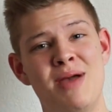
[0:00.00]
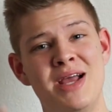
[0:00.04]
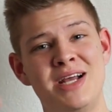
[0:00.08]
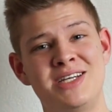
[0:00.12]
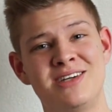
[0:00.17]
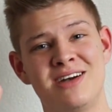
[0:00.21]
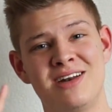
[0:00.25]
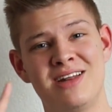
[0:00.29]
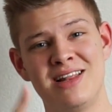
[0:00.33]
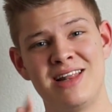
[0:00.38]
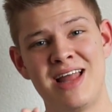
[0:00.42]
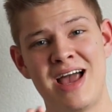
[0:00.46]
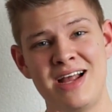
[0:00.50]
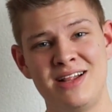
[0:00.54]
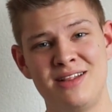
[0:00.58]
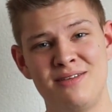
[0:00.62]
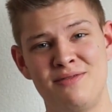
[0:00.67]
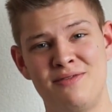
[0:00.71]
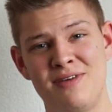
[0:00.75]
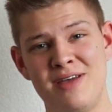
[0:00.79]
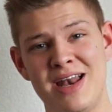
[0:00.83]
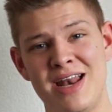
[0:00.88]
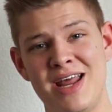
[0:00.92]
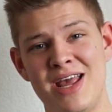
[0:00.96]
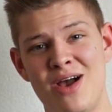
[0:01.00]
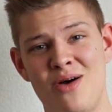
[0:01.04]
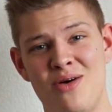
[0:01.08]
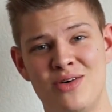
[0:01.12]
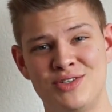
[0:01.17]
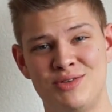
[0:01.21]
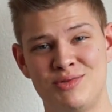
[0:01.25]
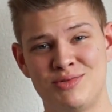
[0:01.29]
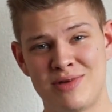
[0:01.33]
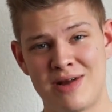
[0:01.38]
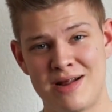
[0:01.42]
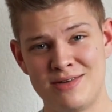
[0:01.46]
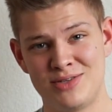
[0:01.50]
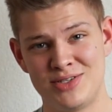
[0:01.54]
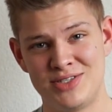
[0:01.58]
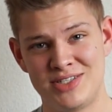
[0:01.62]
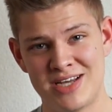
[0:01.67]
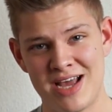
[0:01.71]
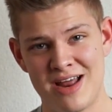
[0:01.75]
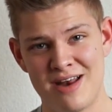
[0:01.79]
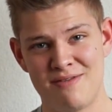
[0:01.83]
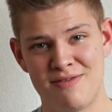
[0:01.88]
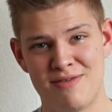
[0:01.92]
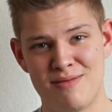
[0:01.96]
Make sure to like the video and subscribe to the
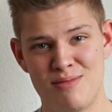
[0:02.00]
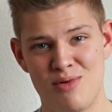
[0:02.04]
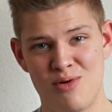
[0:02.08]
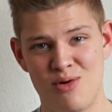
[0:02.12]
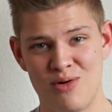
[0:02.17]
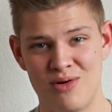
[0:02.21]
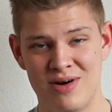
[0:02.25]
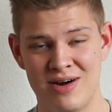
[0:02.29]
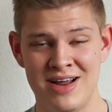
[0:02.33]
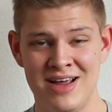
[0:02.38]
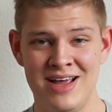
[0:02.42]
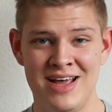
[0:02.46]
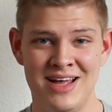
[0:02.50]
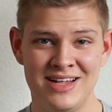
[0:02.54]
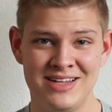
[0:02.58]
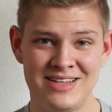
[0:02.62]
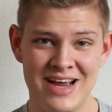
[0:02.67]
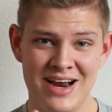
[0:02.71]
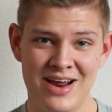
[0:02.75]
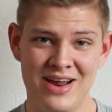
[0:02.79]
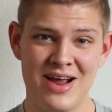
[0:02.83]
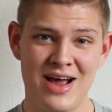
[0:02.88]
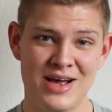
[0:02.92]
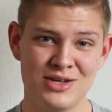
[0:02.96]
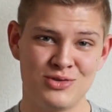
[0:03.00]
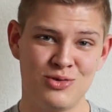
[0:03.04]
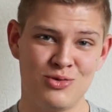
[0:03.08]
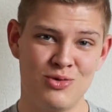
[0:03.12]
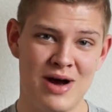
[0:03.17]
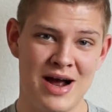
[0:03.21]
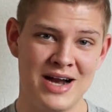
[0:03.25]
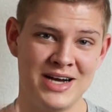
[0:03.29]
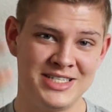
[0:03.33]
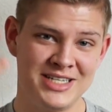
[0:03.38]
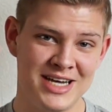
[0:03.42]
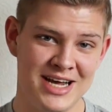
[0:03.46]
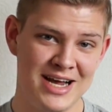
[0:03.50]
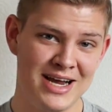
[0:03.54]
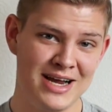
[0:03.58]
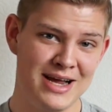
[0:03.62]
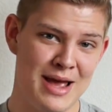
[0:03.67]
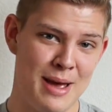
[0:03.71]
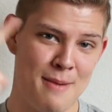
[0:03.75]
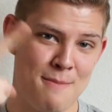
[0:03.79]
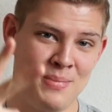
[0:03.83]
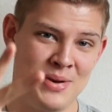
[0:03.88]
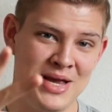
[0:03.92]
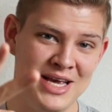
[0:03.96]
channel for more. Thank you guys for
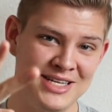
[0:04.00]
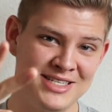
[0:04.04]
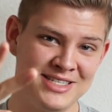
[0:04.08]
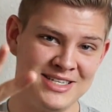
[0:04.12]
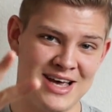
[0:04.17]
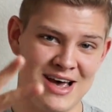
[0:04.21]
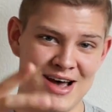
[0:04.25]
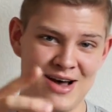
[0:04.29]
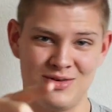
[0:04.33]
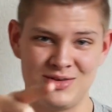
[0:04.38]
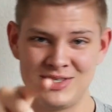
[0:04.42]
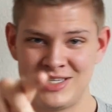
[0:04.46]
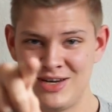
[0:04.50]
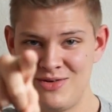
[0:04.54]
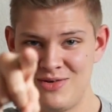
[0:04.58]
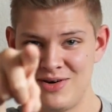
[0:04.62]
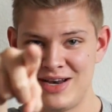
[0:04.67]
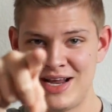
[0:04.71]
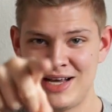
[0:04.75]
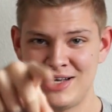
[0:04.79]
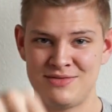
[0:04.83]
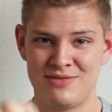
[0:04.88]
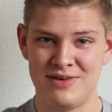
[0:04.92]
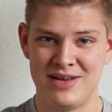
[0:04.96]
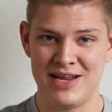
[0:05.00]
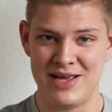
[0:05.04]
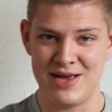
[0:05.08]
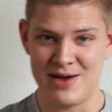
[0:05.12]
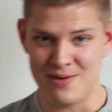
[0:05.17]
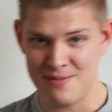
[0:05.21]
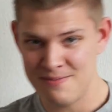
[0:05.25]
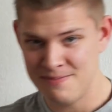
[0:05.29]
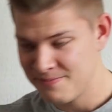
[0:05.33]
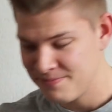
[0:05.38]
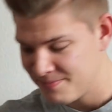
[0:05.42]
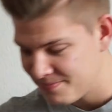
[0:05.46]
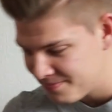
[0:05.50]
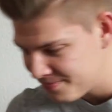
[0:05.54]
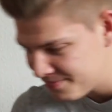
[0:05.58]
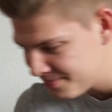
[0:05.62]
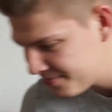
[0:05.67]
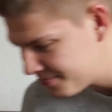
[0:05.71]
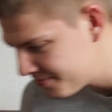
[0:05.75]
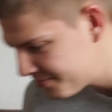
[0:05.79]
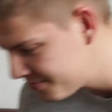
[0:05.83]
watching, and peace out. See you in the next video.